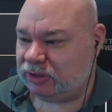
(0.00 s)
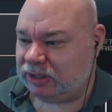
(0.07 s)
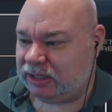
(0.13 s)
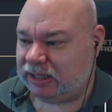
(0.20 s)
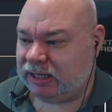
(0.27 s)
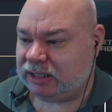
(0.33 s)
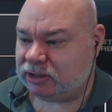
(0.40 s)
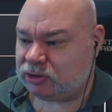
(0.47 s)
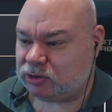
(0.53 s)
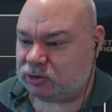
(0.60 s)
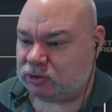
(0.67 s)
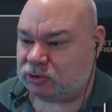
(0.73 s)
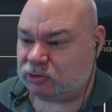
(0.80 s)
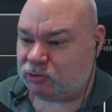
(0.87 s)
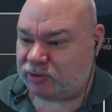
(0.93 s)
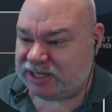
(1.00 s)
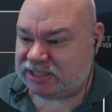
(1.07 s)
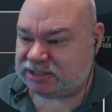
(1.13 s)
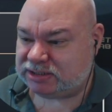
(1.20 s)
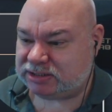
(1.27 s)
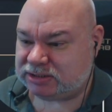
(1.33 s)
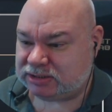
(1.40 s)

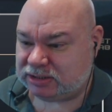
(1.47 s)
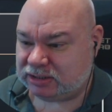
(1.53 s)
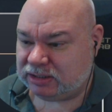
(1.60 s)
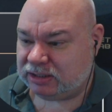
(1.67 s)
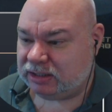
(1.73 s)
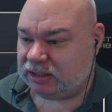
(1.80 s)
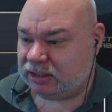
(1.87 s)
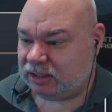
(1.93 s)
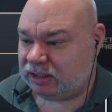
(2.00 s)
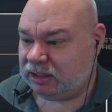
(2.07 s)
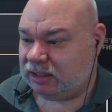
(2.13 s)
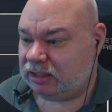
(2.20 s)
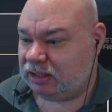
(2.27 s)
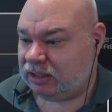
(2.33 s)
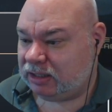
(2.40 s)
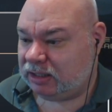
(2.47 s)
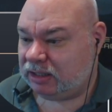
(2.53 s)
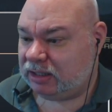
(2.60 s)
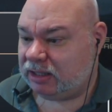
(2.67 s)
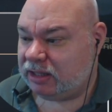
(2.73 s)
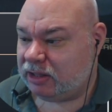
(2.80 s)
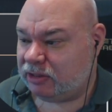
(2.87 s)
increase
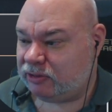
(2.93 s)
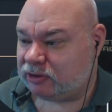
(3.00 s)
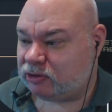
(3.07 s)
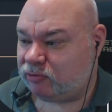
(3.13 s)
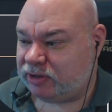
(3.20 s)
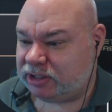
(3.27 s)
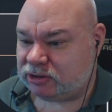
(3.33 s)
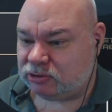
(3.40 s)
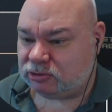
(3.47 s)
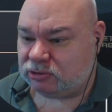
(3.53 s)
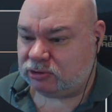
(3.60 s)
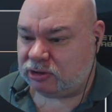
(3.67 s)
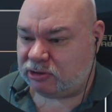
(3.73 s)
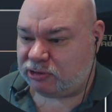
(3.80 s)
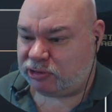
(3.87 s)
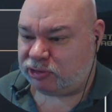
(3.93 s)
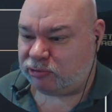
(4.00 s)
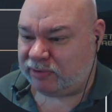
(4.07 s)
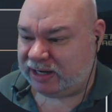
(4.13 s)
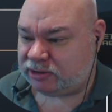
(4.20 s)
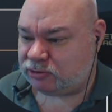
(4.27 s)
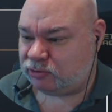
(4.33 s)
the critical
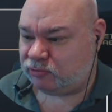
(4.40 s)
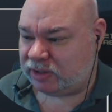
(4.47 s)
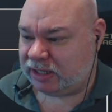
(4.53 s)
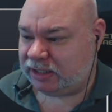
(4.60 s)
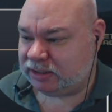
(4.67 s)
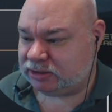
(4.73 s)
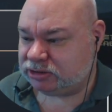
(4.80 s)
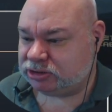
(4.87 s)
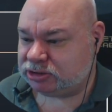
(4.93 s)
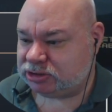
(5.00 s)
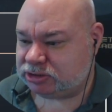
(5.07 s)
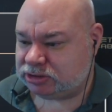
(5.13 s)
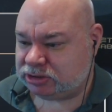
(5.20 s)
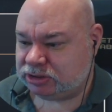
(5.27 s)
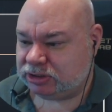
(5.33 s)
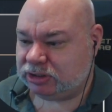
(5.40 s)
threat range.